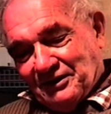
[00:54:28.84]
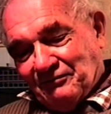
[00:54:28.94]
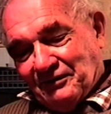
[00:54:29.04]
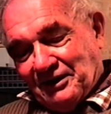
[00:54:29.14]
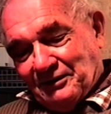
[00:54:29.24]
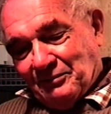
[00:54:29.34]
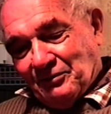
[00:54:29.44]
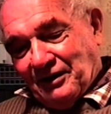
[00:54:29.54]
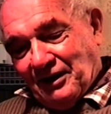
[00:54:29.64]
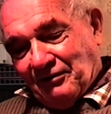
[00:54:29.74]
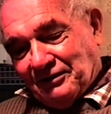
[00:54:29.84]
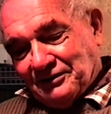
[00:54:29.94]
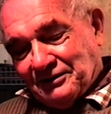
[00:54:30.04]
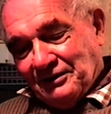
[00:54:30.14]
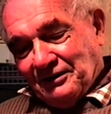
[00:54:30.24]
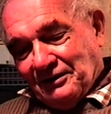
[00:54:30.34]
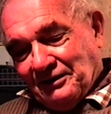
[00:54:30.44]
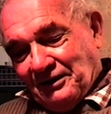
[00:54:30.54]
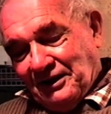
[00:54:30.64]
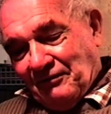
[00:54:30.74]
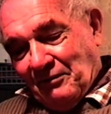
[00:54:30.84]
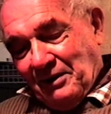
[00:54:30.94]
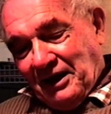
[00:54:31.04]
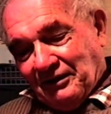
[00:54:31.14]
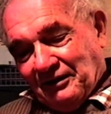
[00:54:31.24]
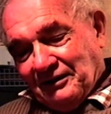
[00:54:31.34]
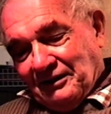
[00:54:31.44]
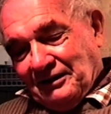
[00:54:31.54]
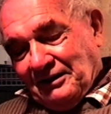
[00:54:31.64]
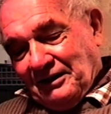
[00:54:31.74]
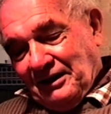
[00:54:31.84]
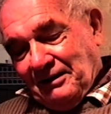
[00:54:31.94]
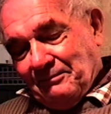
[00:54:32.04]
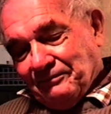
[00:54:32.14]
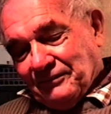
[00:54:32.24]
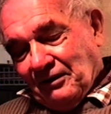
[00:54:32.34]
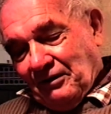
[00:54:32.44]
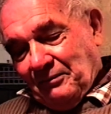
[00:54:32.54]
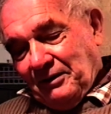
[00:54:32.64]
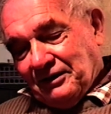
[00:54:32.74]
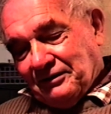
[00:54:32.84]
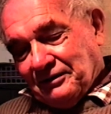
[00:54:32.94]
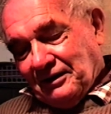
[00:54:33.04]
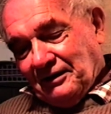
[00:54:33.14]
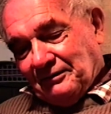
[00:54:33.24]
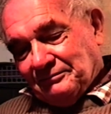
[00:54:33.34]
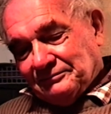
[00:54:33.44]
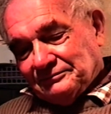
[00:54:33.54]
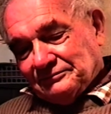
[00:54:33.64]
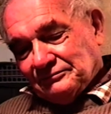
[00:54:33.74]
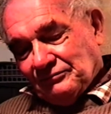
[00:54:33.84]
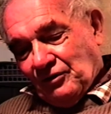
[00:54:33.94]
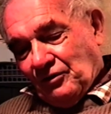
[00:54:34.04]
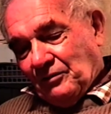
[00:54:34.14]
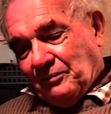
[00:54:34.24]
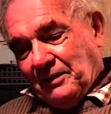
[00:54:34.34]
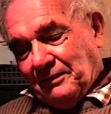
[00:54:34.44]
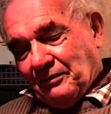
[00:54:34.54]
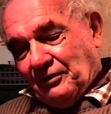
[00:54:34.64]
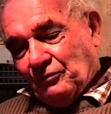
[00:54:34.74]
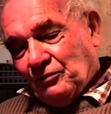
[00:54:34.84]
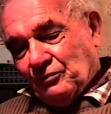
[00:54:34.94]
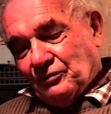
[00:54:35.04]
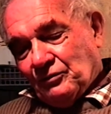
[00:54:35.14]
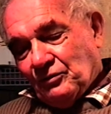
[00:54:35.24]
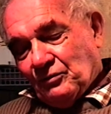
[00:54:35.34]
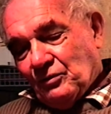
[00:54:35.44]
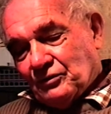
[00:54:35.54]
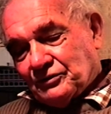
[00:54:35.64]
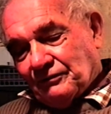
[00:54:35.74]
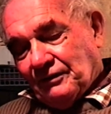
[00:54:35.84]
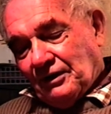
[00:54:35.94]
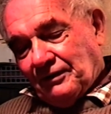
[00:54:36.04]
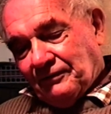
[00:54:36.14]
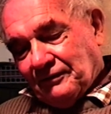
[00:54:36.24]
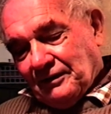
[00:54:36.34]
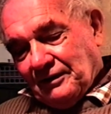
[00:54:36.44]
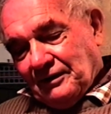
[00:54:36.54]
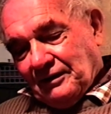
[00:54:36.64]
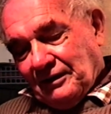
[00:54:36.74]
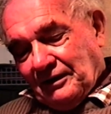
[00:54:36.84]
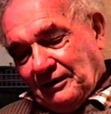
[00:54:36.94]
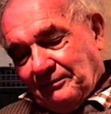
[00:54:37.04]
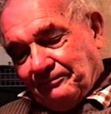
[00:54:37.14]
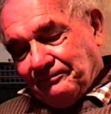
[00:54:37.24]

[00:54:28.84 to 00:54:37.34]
unforgettable characters I'd ever met. I met people in all walks of life. I